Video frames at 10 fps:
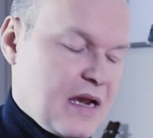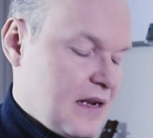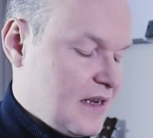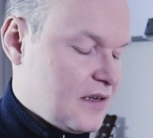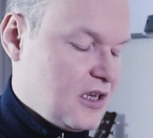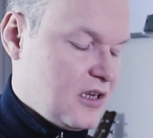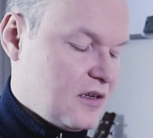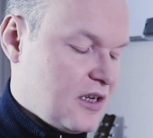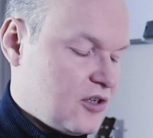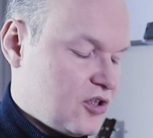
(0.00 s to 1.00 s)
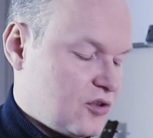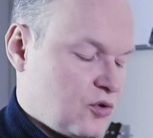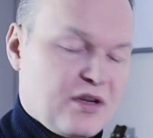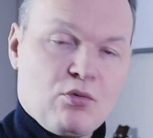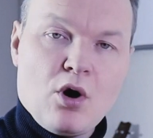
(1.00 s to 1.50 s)
And then he just
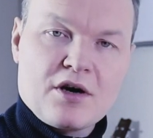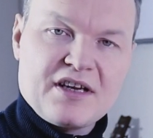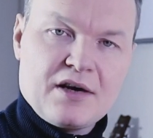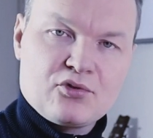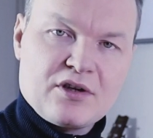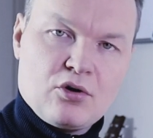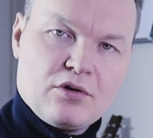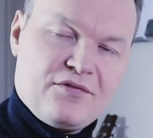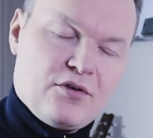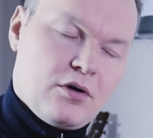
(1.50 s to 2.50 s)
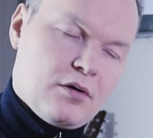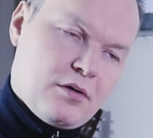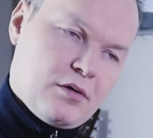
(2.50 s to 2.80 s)
do the walk down to the chord 4.